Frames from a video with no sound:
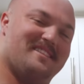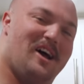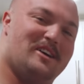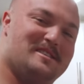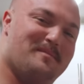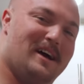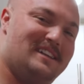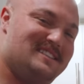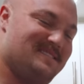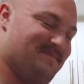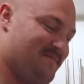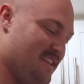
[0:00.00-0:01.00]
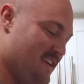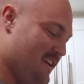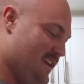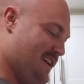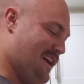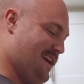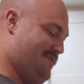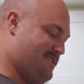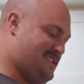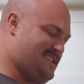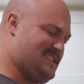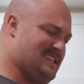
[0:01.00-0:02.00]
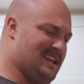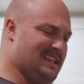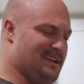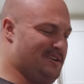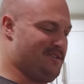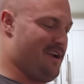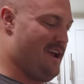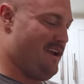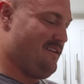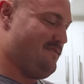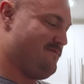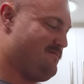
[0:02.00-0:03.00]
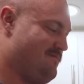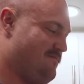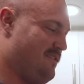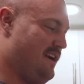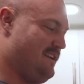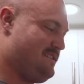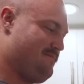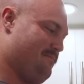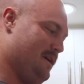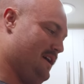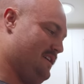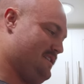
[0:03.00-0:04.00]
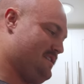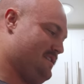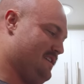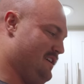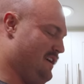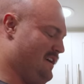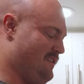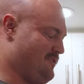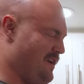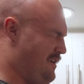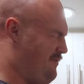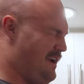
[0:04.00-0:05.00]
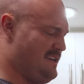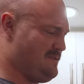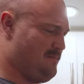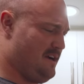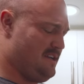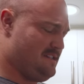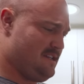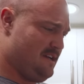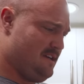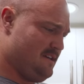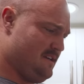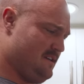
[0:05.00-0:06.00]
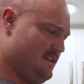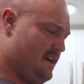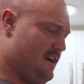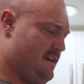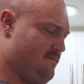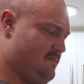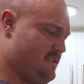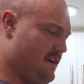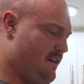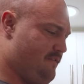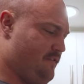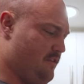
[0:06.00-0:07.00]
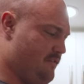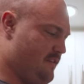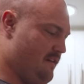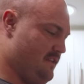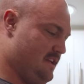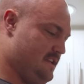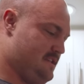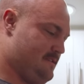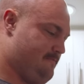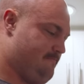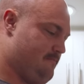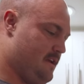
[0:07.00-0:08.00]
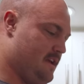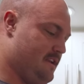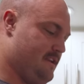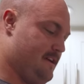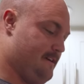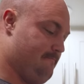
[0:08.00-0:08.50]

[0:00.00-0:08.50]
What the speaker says: Aussie bites, which is just like little grain rice bites, or grain raisin bites. So I have four or five of these, and